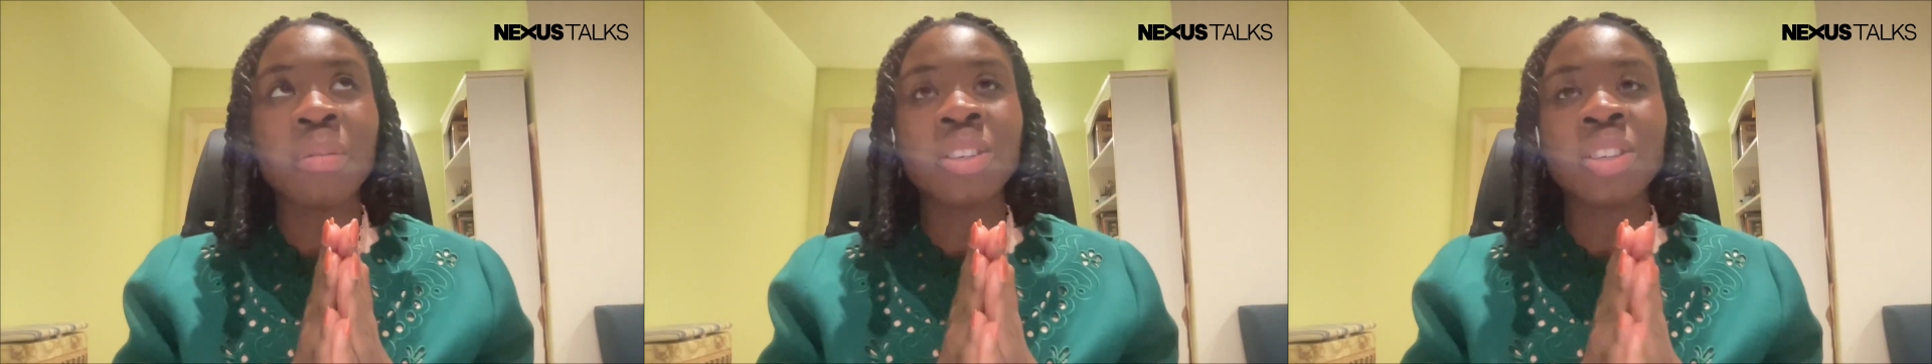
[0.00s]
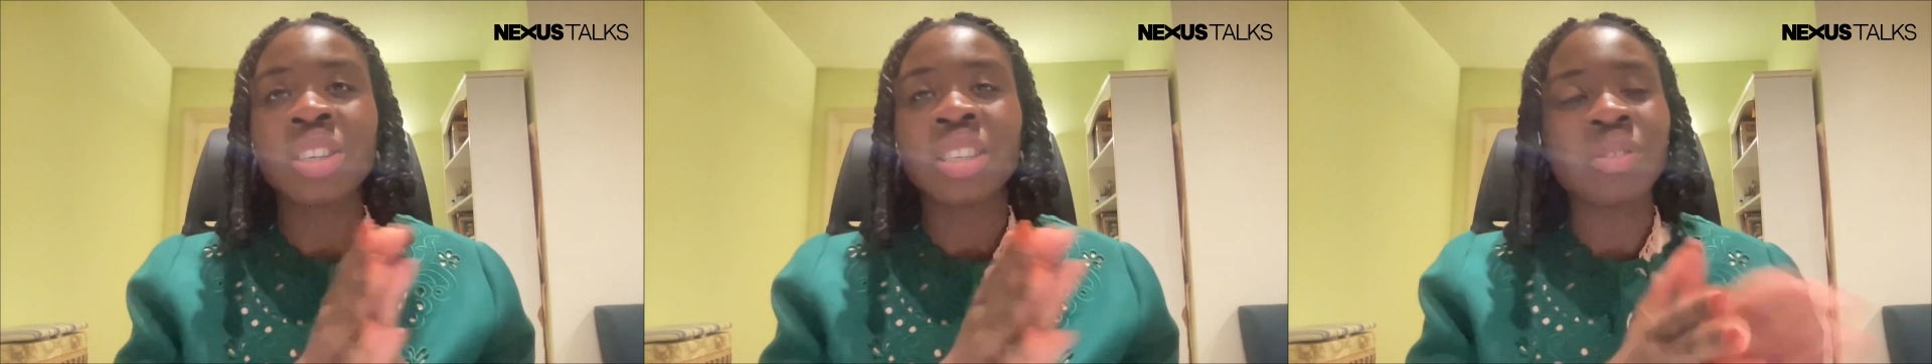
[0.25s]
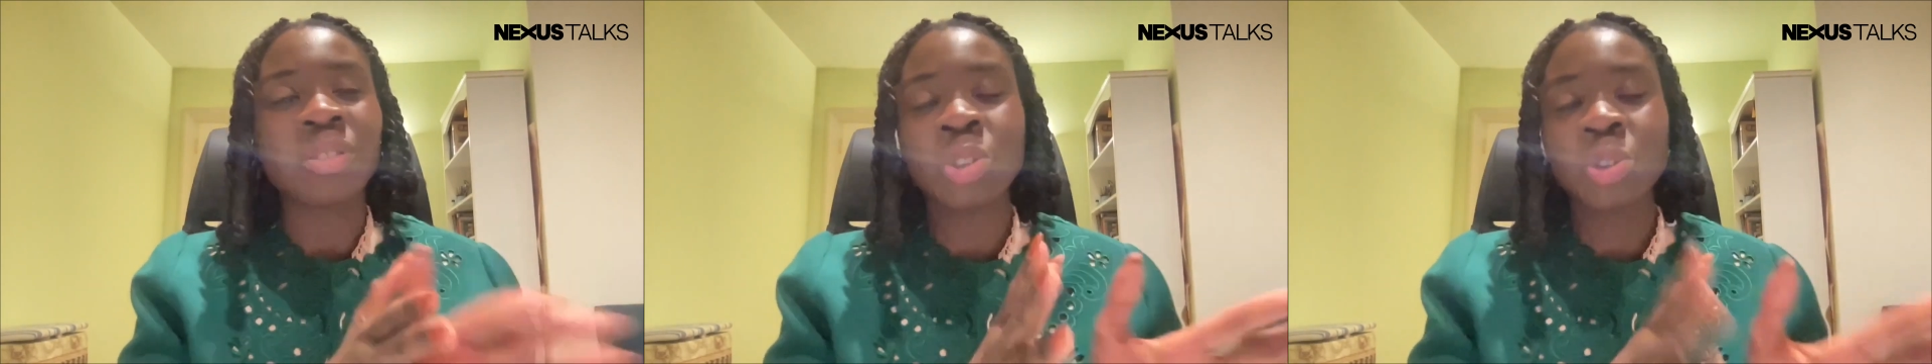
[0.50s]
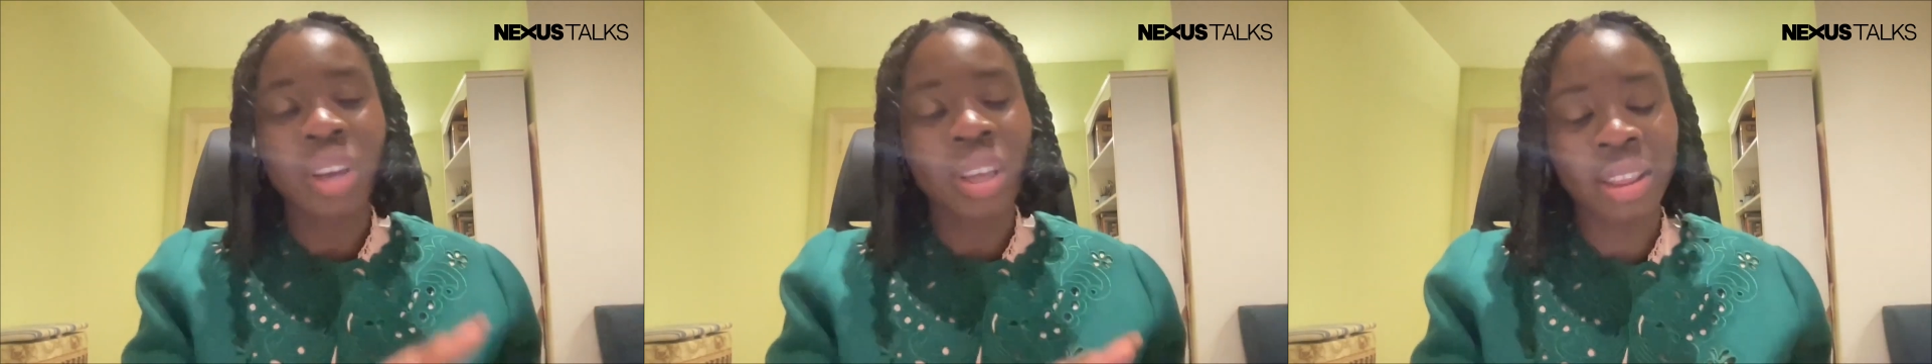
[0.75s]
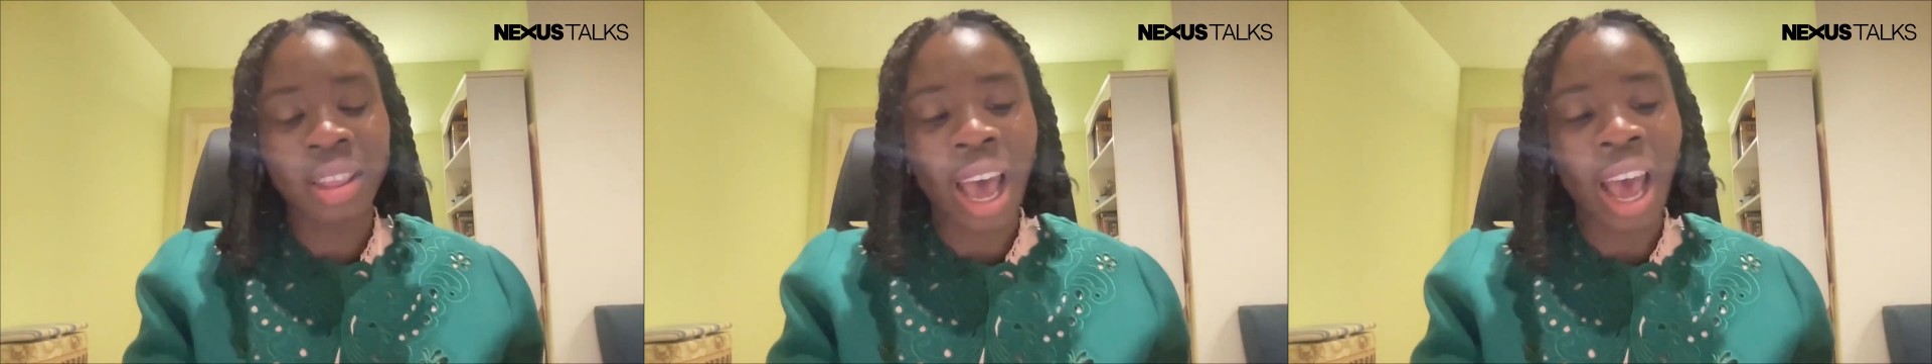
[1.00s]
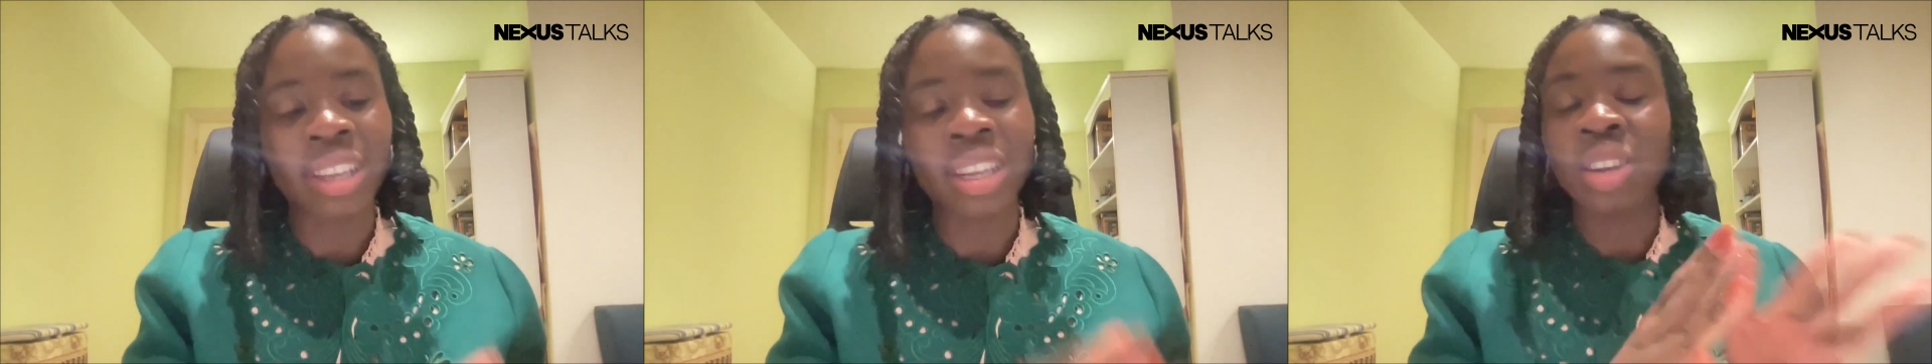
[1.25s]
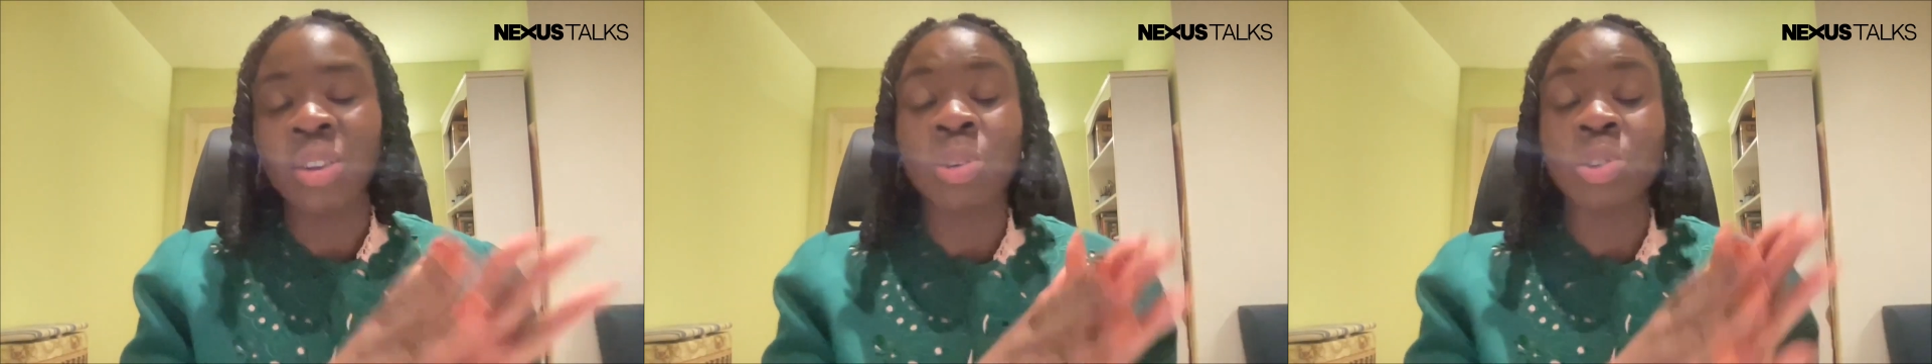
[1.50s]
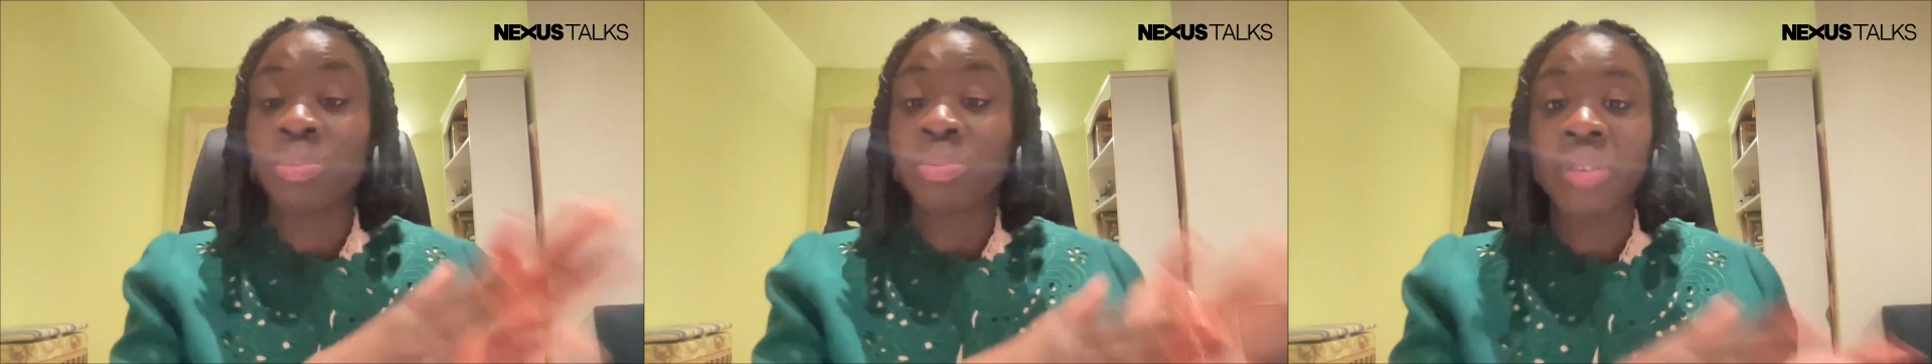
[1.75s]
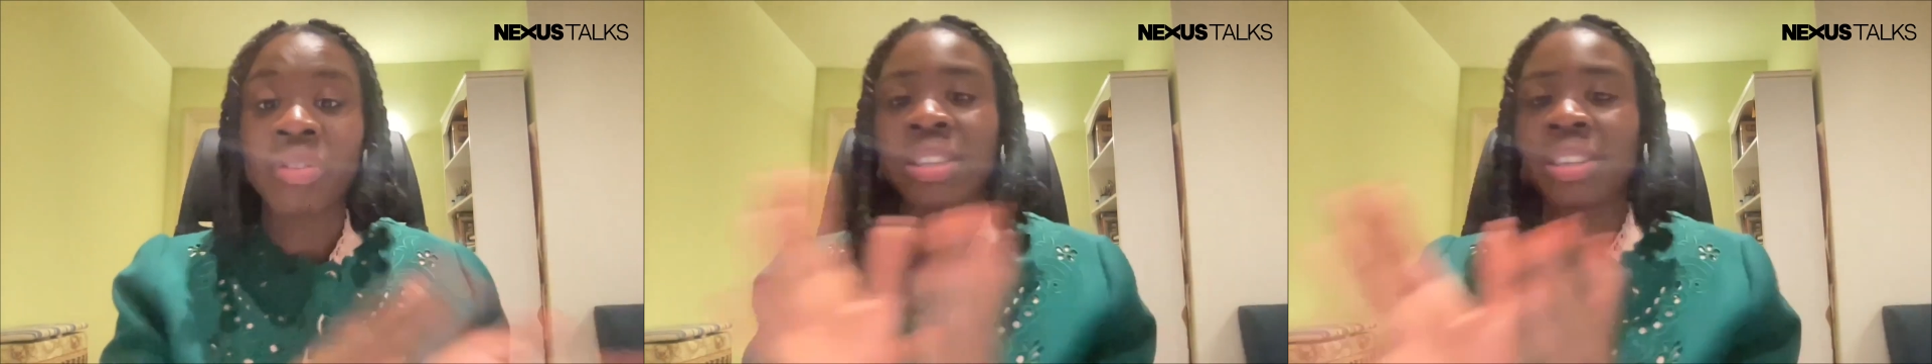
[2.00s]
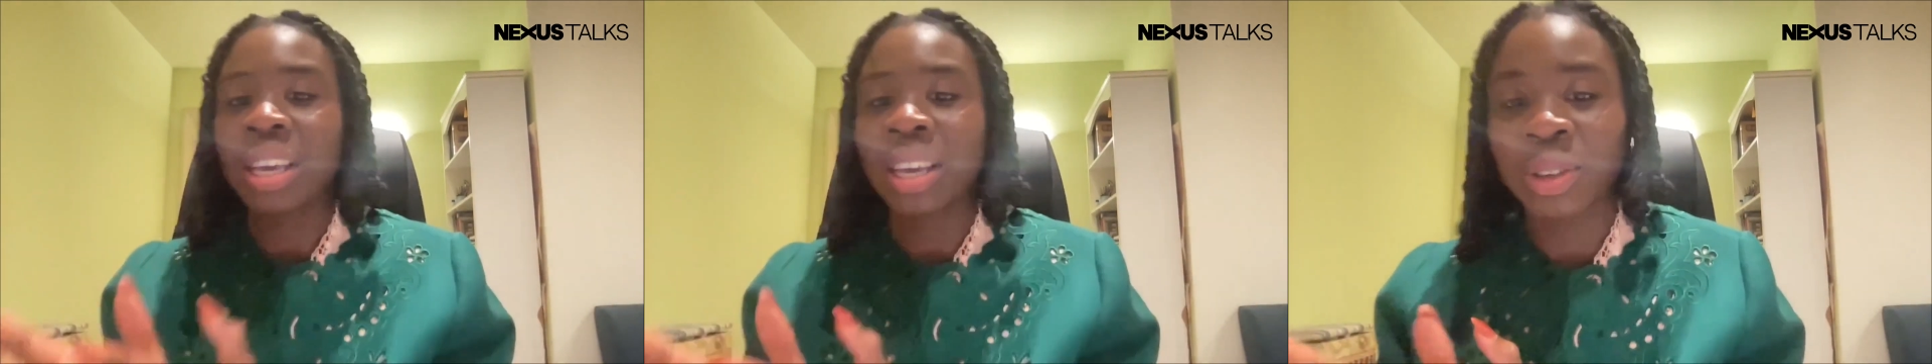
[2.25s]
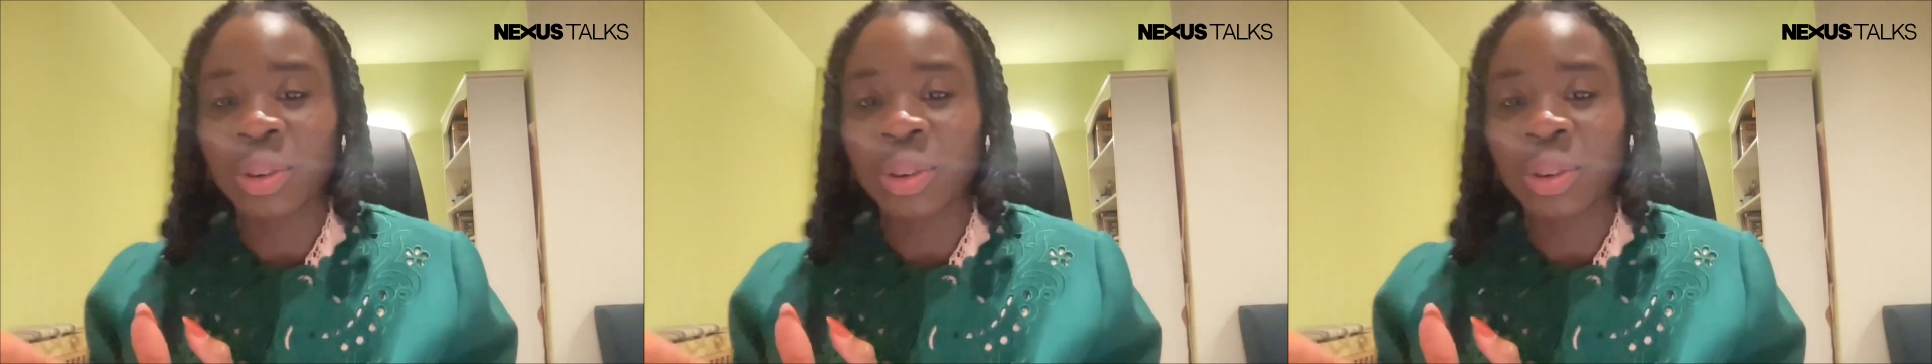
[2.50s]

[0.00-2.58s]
just doing that and then also pivoting